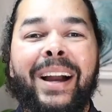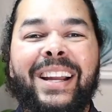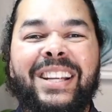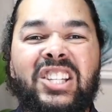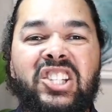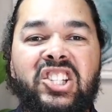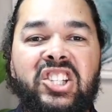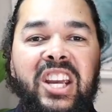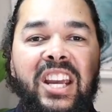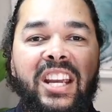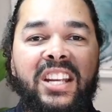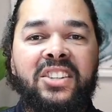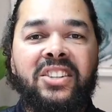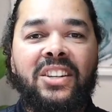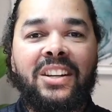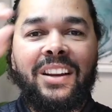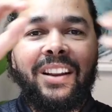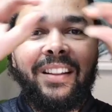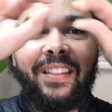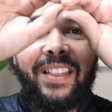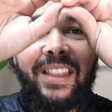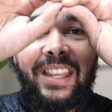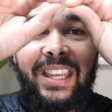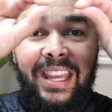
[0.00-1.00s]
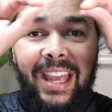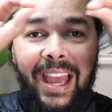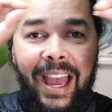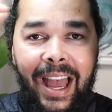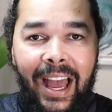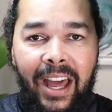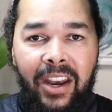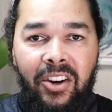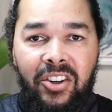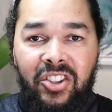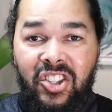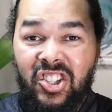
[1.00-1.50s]
by changing the
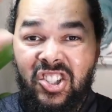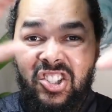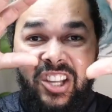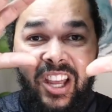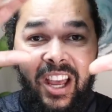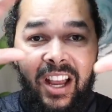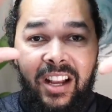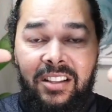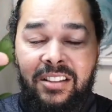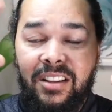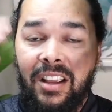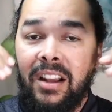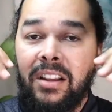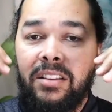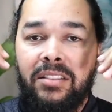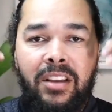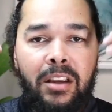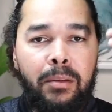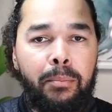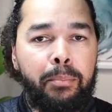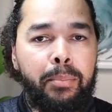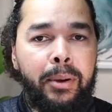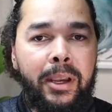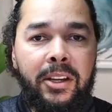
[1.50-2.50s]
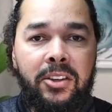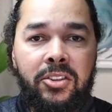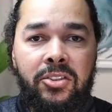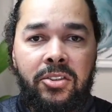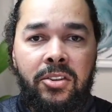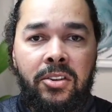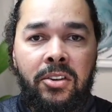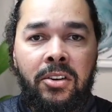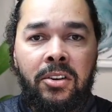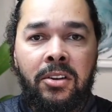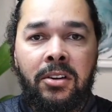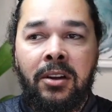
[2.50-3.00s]
header, just text, same
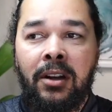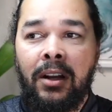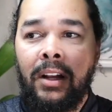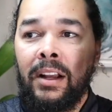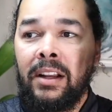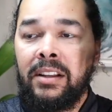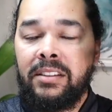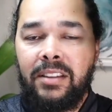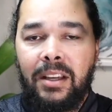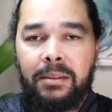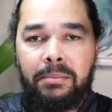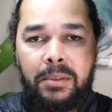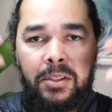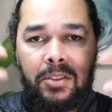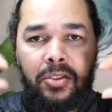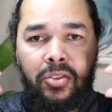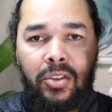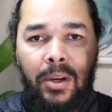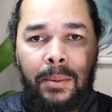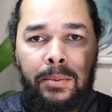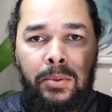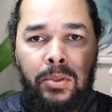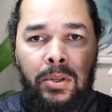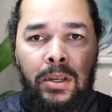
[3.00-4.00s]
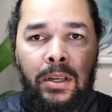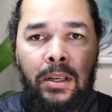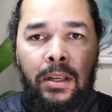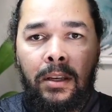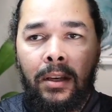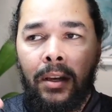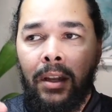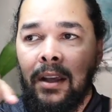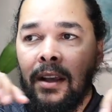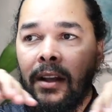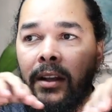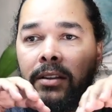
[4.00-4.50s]
picture, same
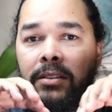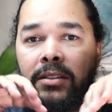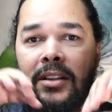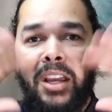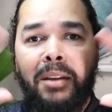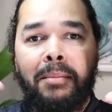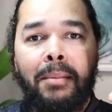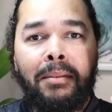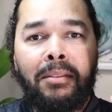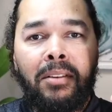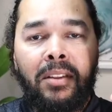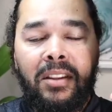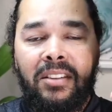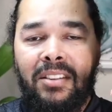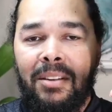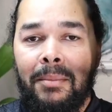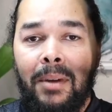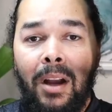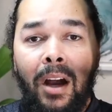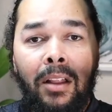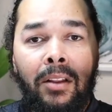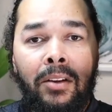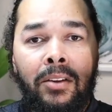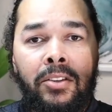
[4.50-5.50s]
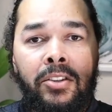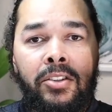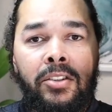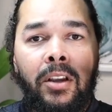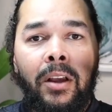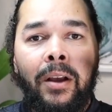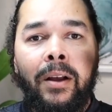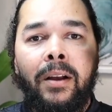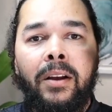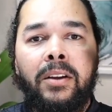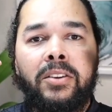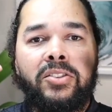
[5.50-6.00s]
description, same everything, same colors,
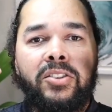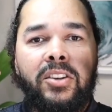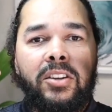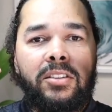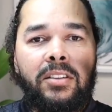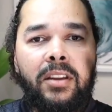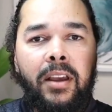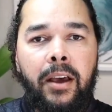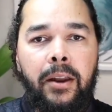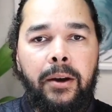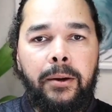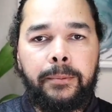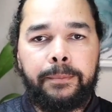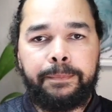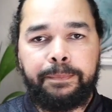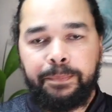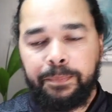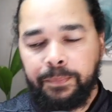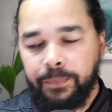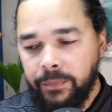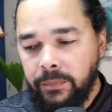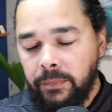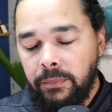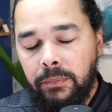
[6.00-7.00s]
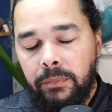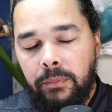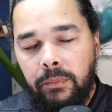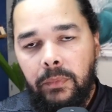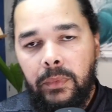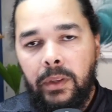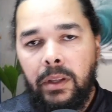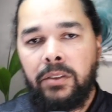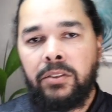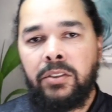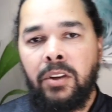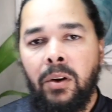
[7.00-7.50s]
just a header.
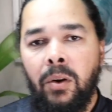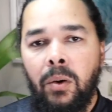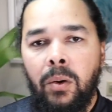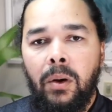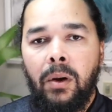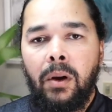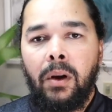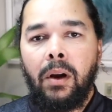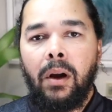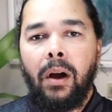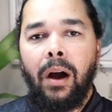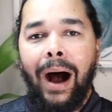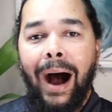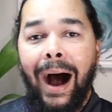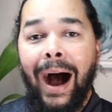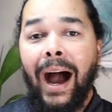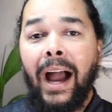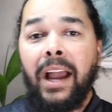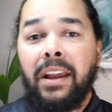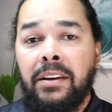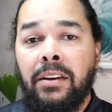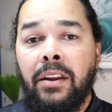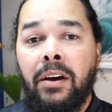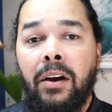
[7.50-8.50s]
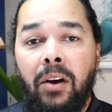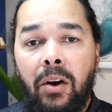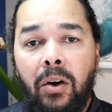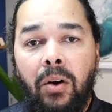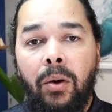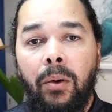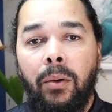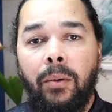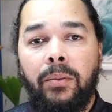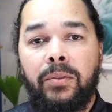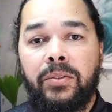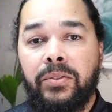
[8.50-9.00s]
So I
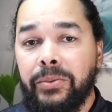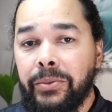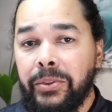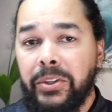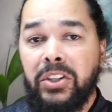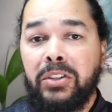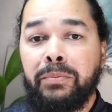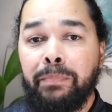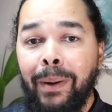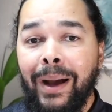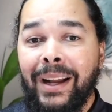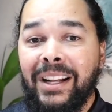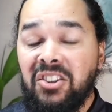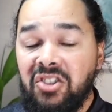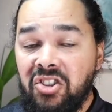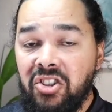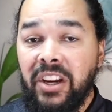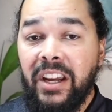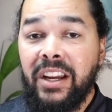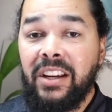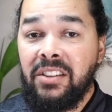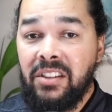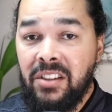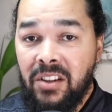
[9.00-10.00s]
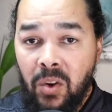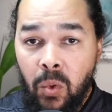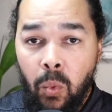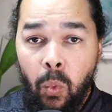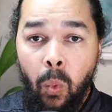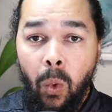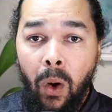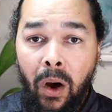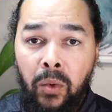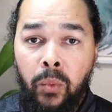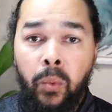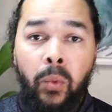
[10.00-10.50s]
know just by changing
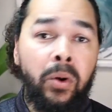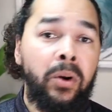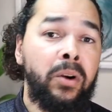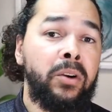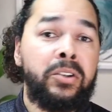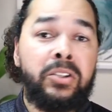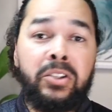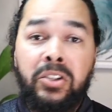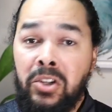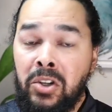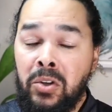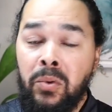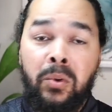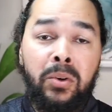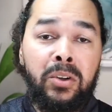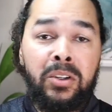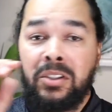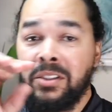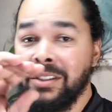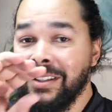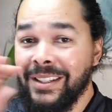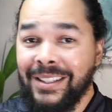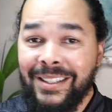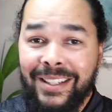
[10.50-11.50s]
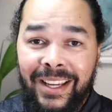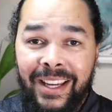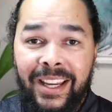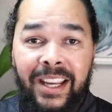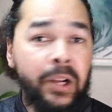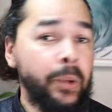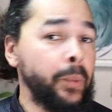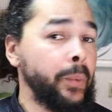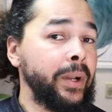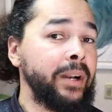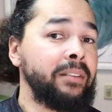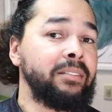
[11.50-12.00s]
1 word, 2 words, a
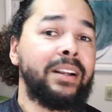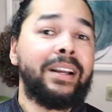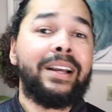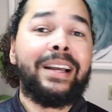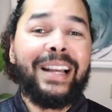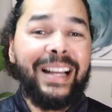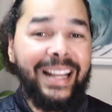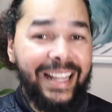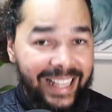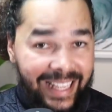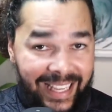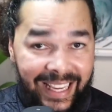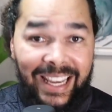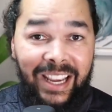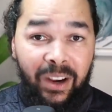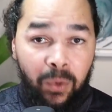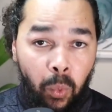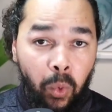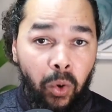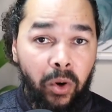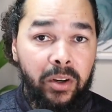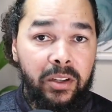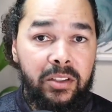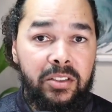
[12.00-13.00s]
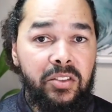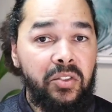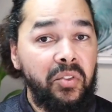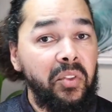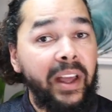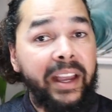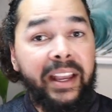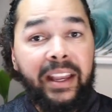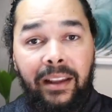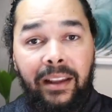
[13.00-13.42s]
saying, whatever, it works.